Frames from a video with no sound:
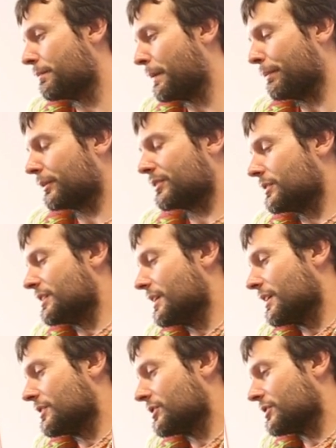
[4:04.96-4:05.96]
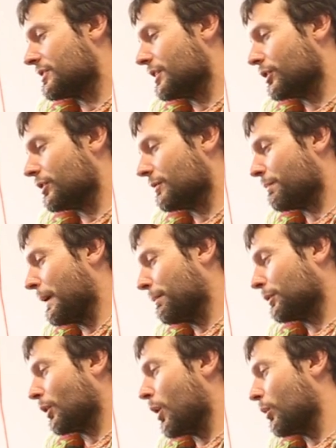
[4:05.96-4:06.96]

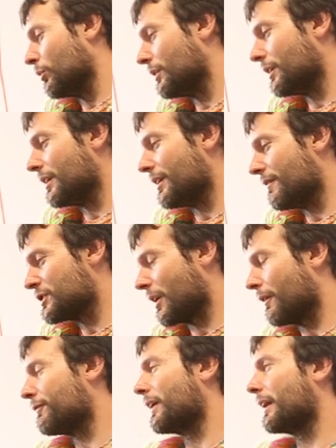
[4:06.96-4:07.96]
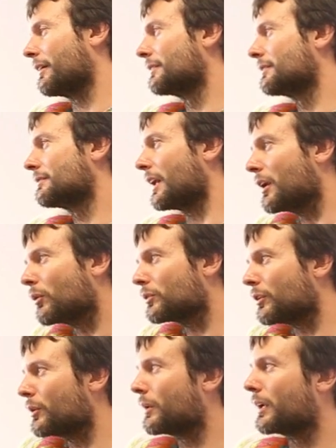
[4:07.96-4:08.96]
people don't start fair. They don't
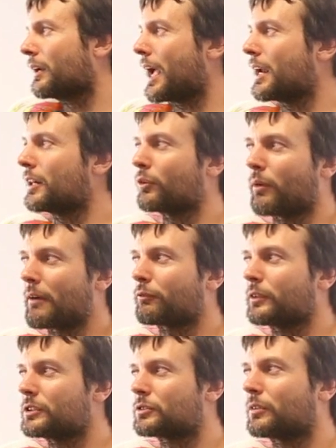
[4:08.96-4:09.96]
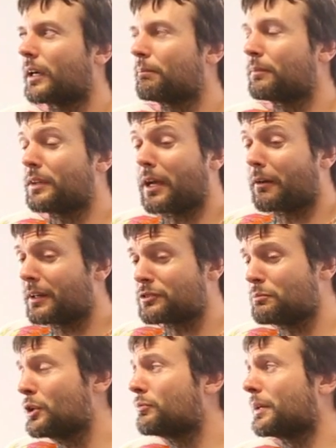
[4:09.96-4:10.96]
do it. And in the referee's grip, there is
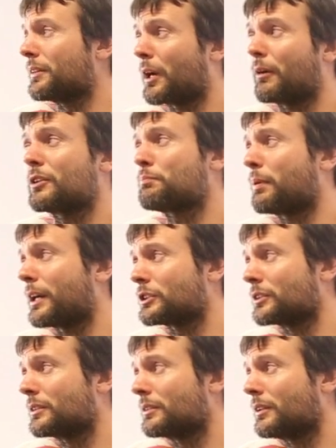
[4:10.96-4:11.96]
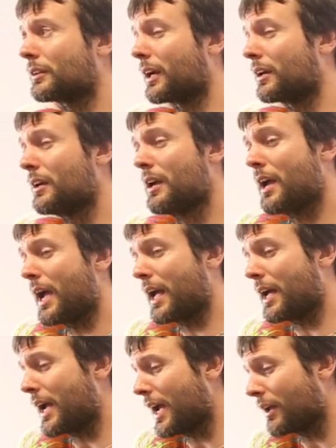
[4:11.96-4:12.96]
movement. There is pressure. Okay.
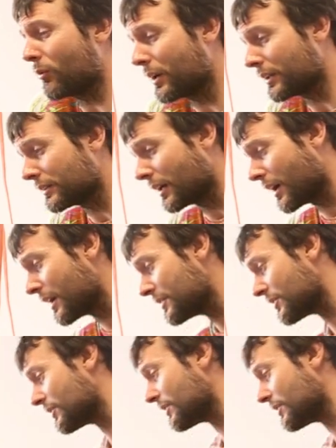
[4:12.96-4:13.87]
And what it does